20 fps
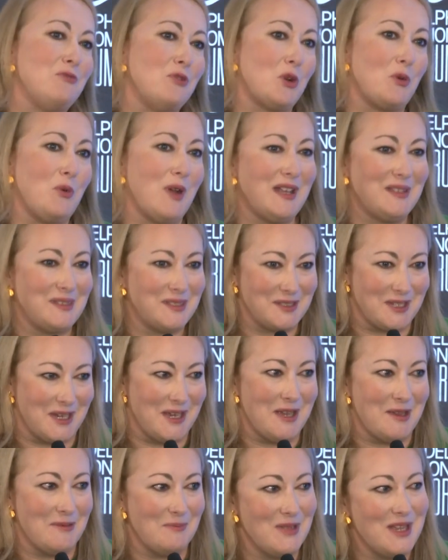request
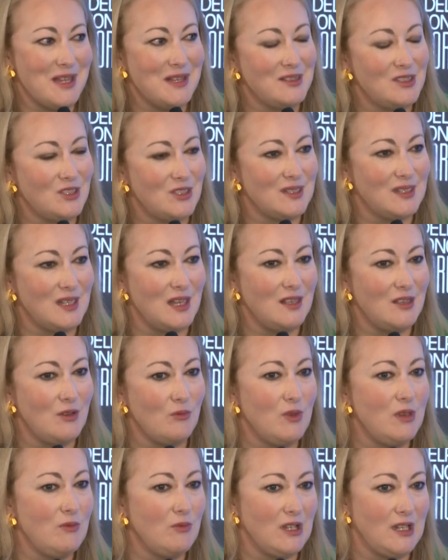is to say
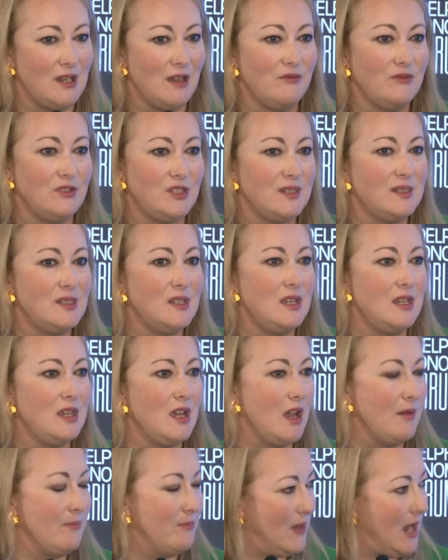that we would love to
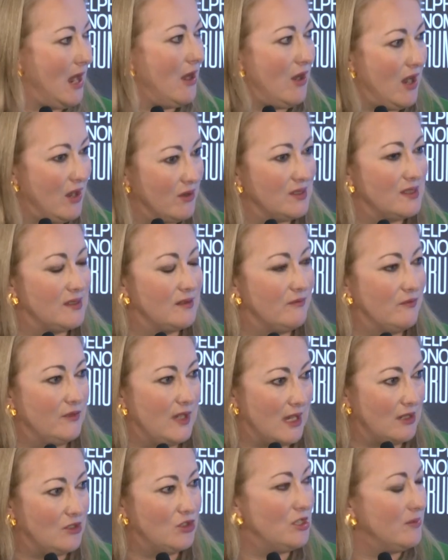see a Bauhaus
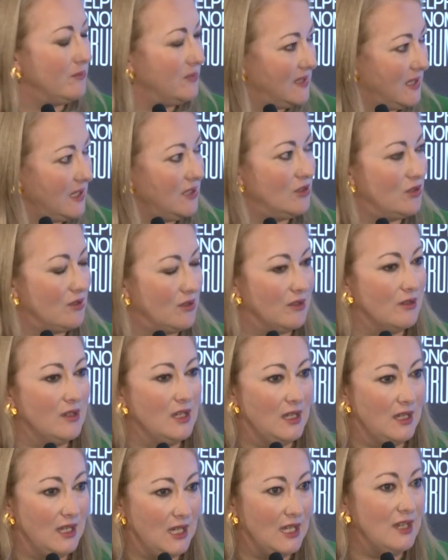flagship centre
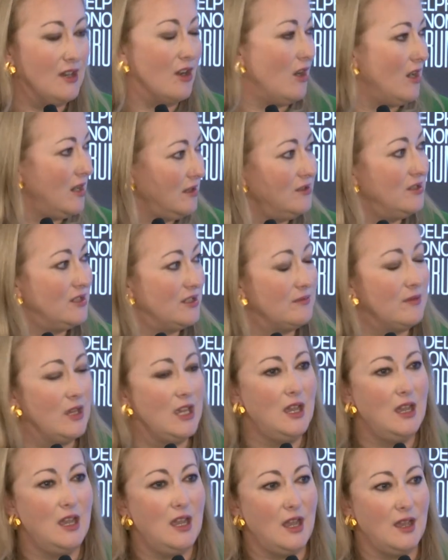in Ireland
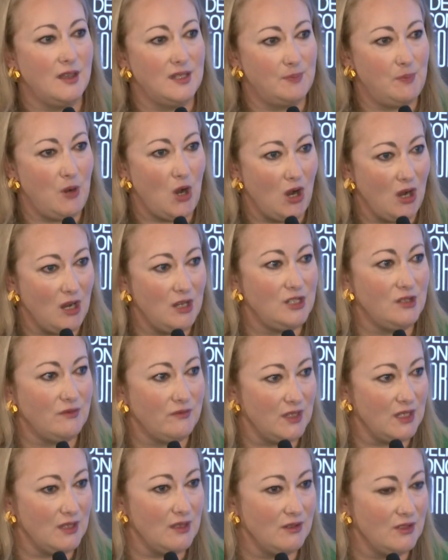as part
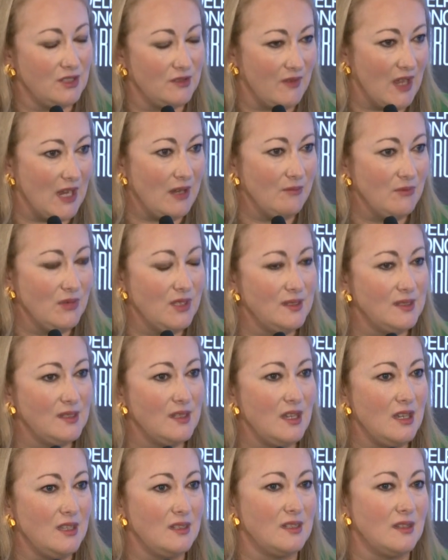of the
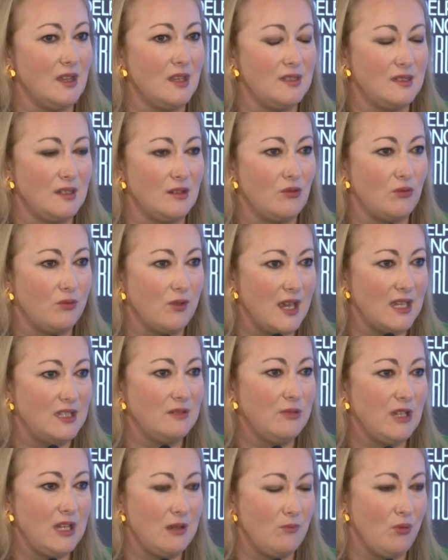developments. It's
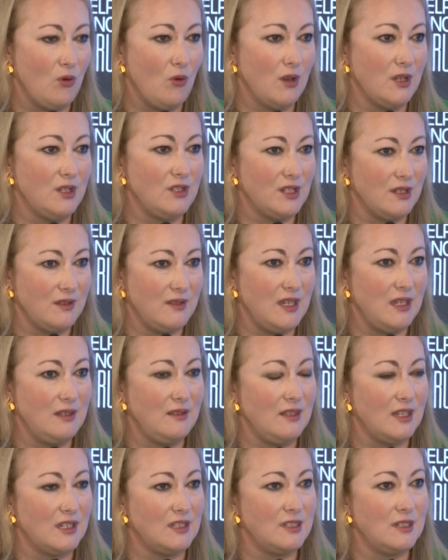incredibly important, I
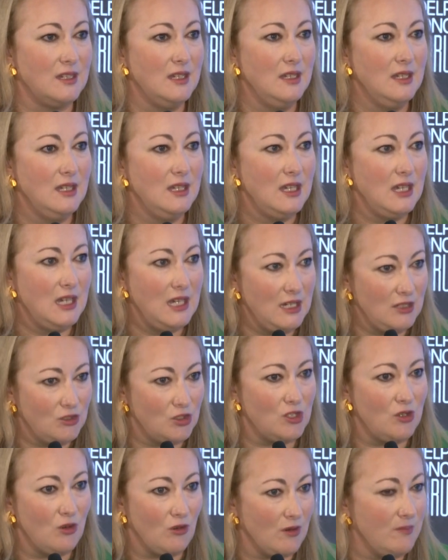think, that
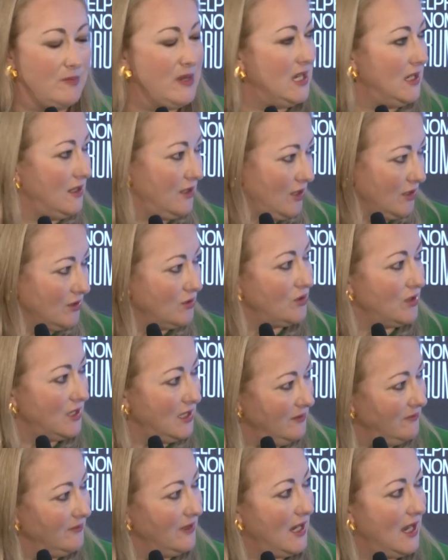each European
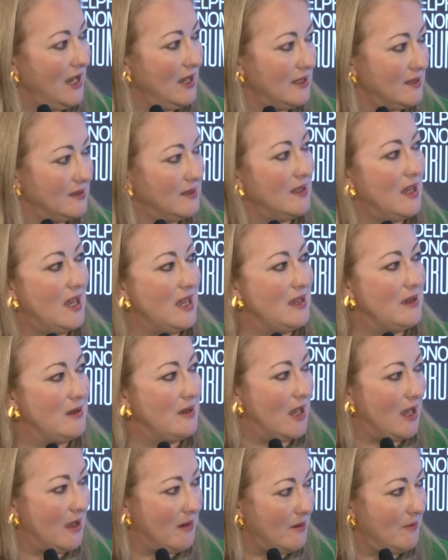country has
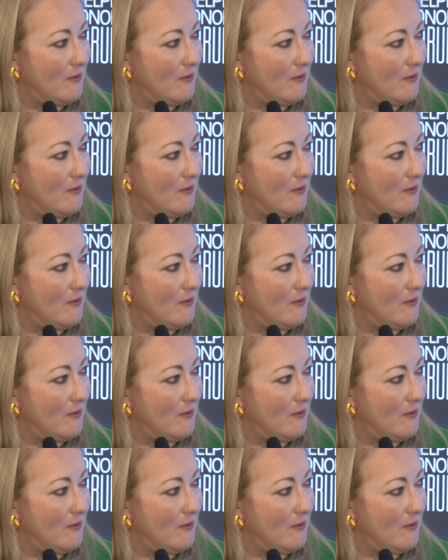a